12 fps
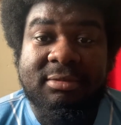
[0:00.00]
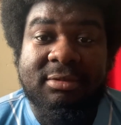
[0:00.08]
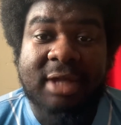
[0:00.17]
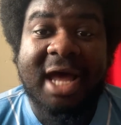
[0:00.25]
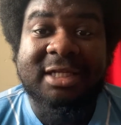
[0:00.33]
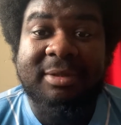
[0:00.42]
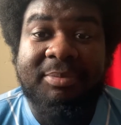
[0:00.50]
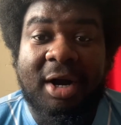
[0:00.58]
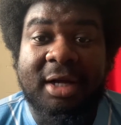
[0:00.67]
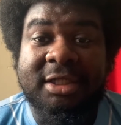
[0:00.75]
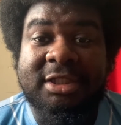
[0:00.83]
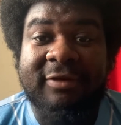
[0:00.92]
That's the
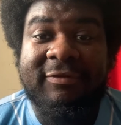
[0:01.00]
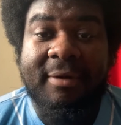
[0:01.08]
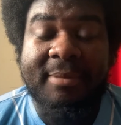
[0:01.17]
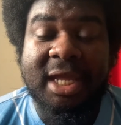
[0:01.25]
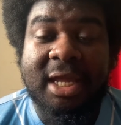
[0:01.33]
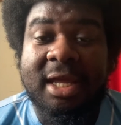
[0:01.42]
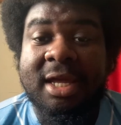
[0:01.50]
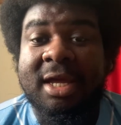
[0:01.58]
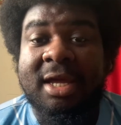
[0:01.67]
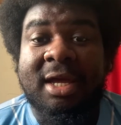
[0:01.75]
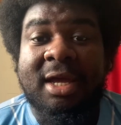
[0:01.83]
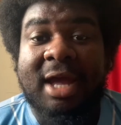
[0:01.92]
partnership for me.
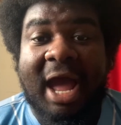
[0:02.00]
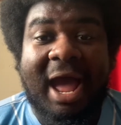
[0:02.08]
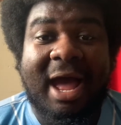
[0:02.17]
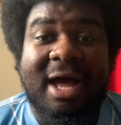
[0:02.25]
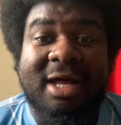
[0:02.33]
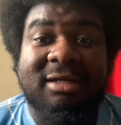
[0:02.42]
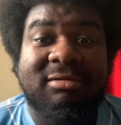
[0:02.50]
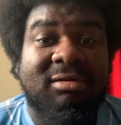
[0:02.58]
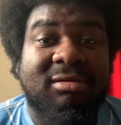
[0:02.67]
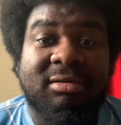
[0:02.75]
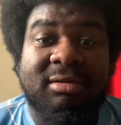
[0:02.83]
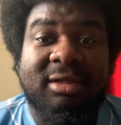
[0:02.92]
And
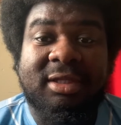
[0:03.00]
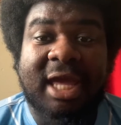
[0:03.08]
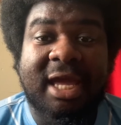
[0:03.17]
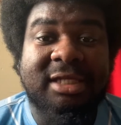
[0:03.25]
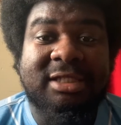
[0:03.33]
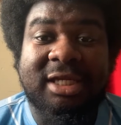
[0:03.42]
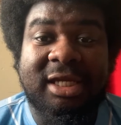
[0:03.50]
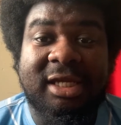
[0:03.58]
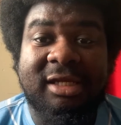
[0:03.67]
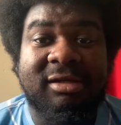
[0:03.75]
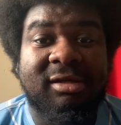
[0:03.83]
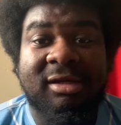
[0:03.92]
KT,
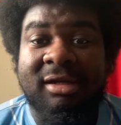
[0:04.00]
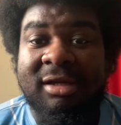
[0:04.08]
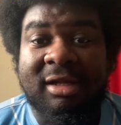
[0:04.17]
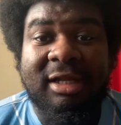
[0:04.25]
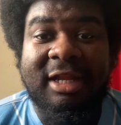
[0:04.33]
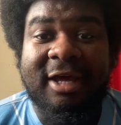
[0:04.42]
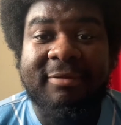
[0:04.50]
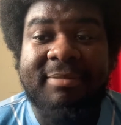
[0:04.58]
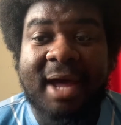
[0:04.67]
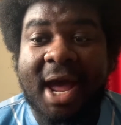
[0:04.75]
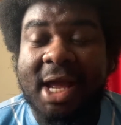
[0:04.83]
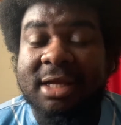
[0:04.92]
left
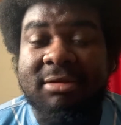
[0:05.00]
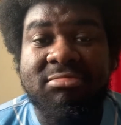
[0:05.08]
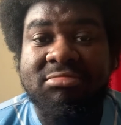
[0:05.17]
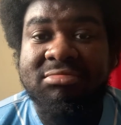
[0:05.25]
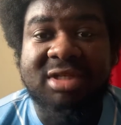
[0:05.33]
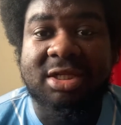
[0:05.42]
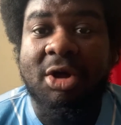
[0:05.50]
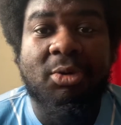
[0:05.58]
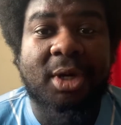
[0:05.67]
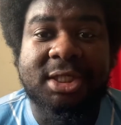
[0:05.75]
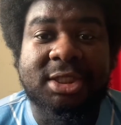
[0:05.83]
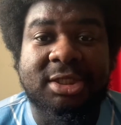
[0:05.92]
back, there's no
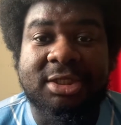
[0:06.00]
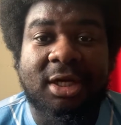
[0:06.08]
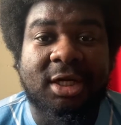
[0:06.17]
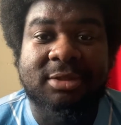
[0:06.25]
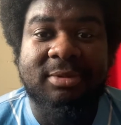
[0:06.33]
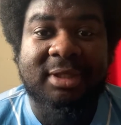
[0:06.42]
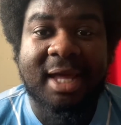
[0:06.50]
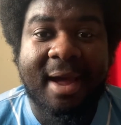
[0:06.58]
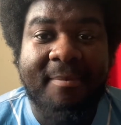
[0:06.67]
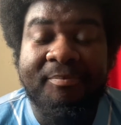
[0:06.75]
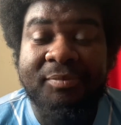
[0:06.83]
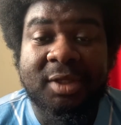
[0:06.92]
questions asked with
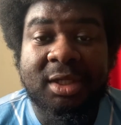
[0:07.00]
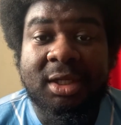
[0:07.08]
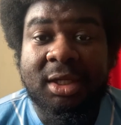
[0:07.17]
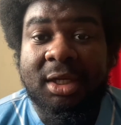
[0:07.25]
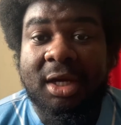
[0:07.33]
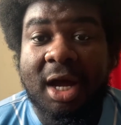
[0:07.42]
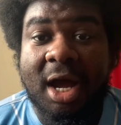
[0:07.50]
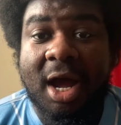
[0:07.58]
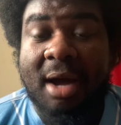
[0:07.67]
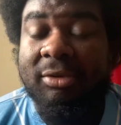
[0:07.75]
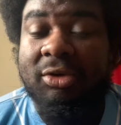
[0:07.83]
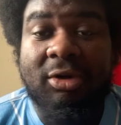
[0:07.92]
that.
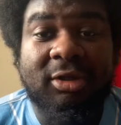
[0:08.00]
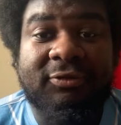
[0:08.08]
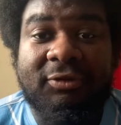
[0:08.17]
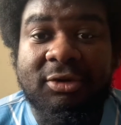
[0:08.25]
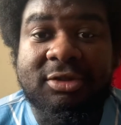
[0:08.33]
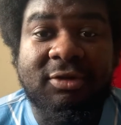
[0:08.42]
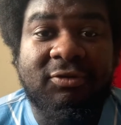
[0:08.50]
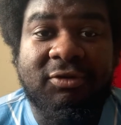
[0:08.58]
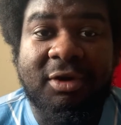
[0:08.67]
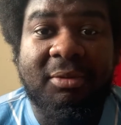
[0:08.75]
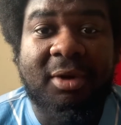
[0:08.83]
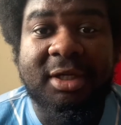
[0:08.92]
Of course,
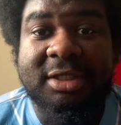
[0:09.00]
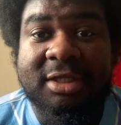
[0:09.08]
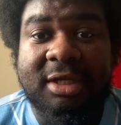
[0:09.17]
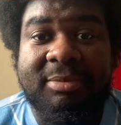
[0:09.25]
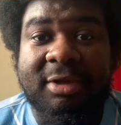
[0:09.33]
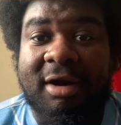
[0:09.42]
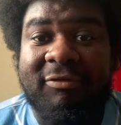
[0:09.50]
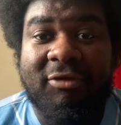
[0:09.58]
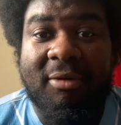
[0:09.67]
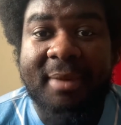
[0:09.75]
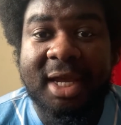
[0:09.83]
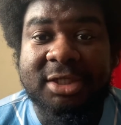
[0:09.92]
4-2-3-1 is going to be our
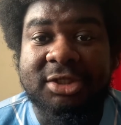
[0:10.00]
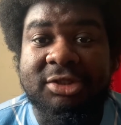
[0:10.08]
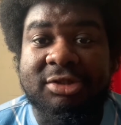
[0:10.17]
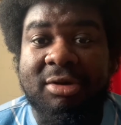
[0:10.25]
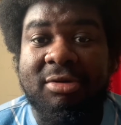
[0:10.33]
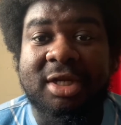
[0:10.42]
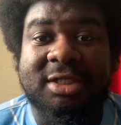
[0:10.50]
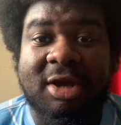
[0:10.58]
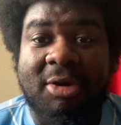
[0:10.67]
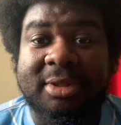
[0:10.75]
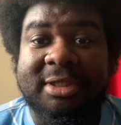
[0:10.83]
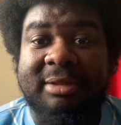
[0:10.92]
formation. So, let's
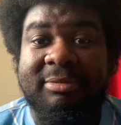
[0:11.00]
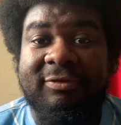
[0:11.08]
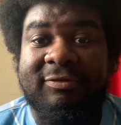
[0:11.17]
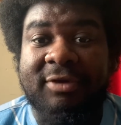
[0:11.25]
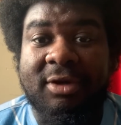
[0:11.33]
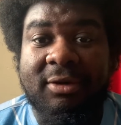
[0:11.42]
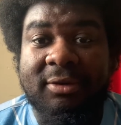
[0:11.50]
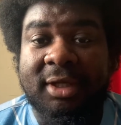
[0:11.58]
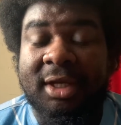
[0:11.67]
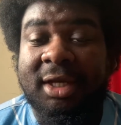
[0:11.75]
go into the midfield.